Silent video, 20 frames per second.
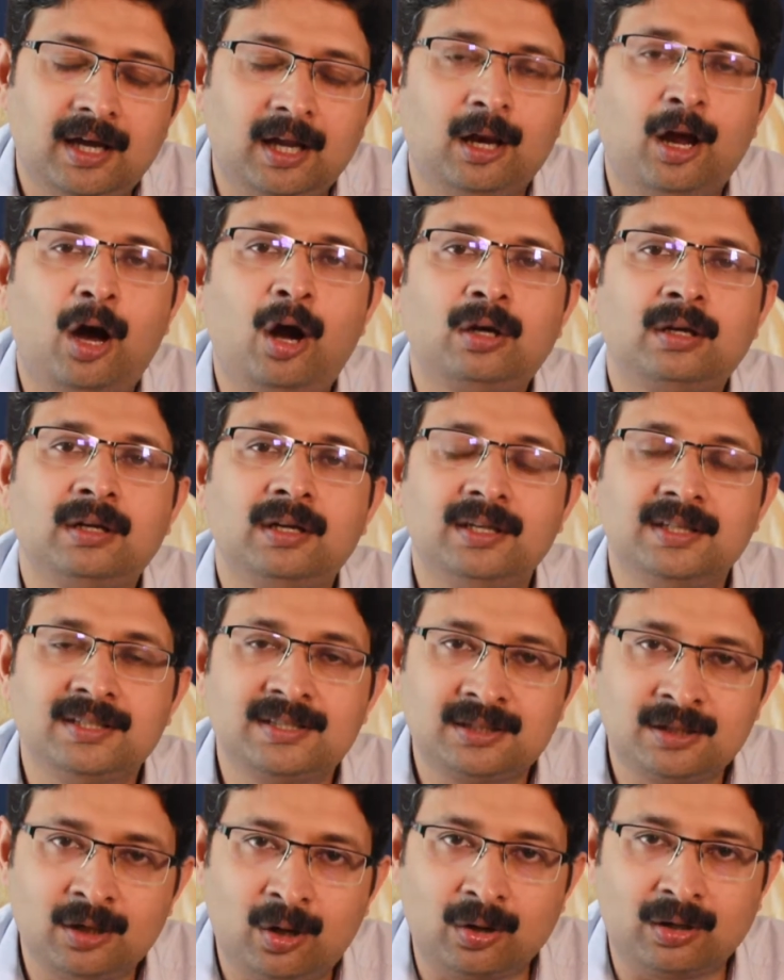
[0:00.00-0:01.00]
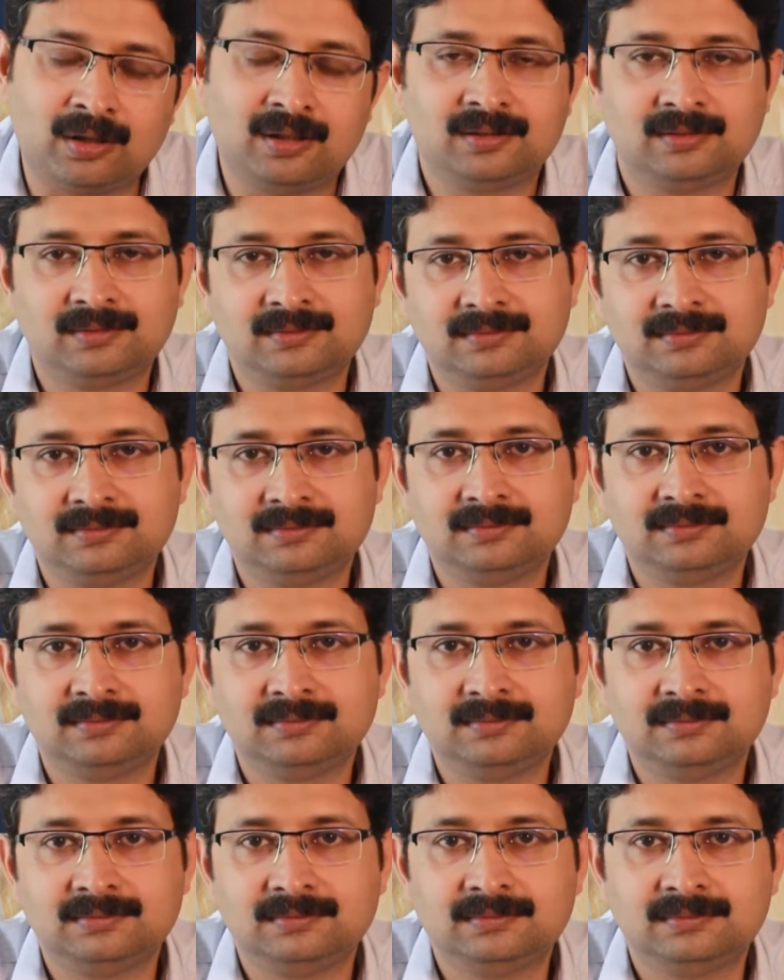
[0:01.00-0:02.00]
a lot is taught,
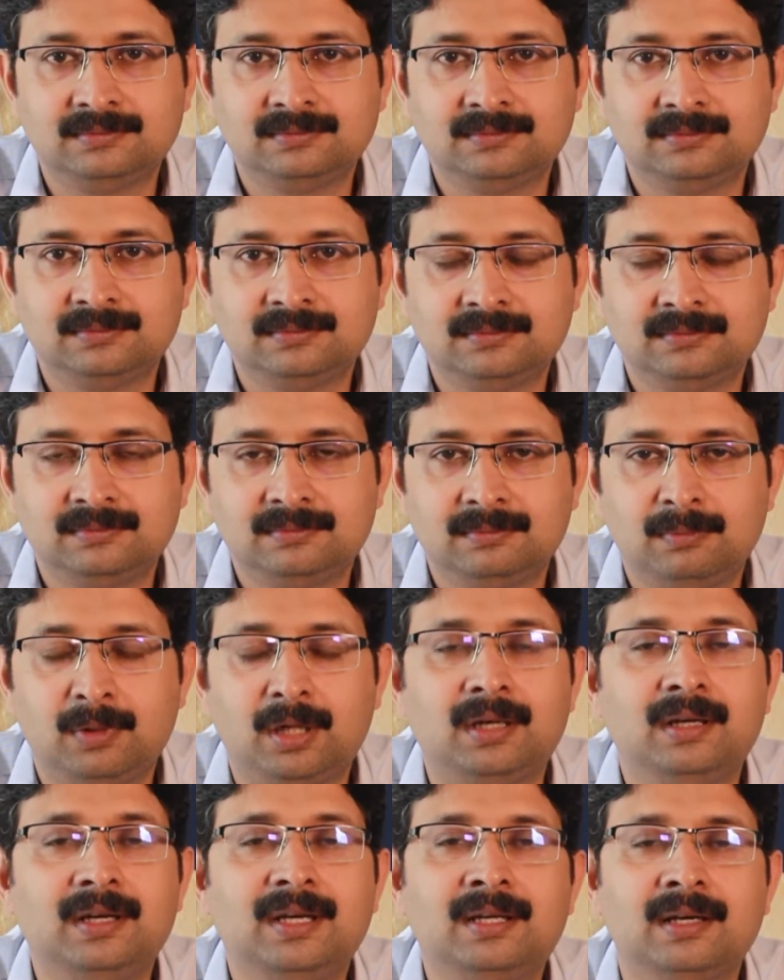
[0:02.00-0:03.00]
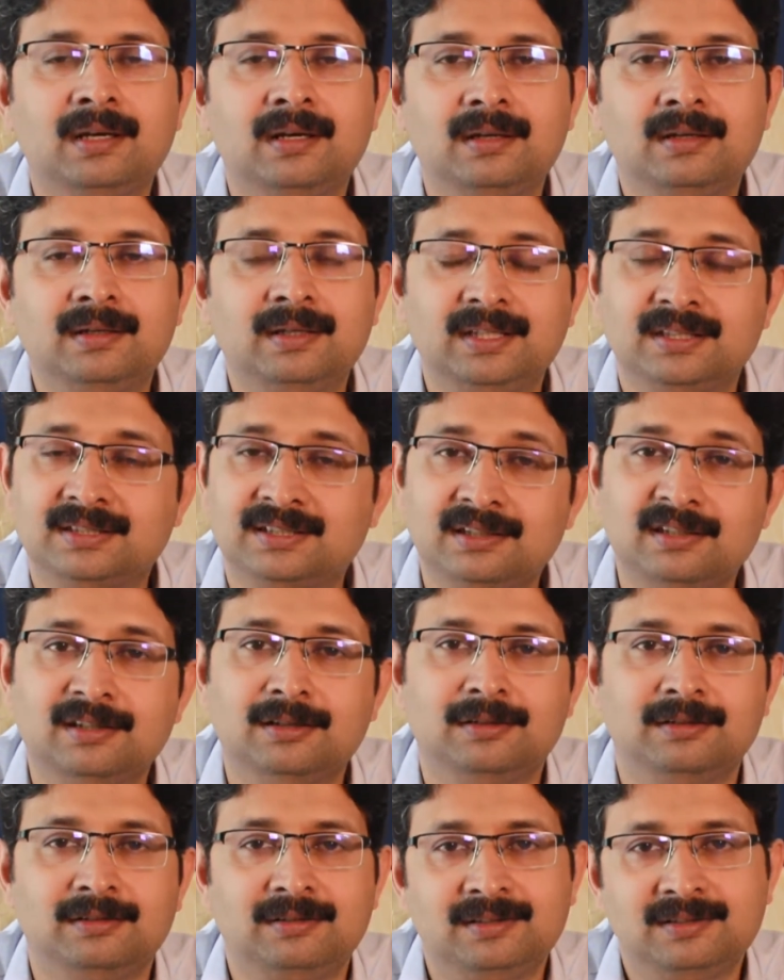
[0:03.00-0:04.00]
but little is
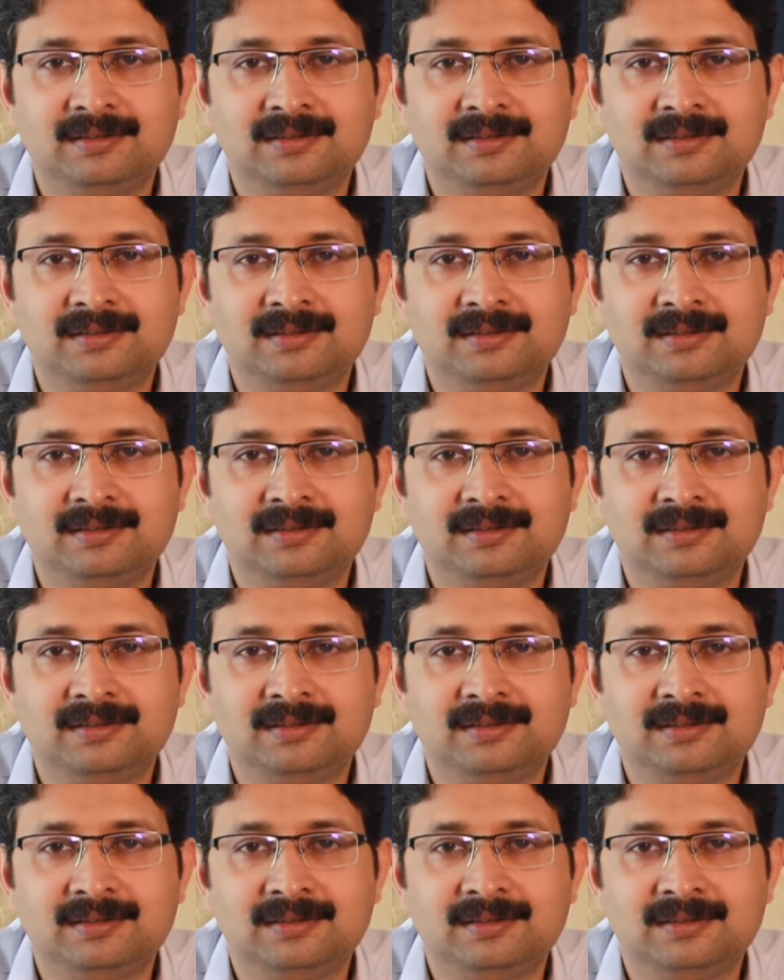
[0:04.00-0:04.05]
learned.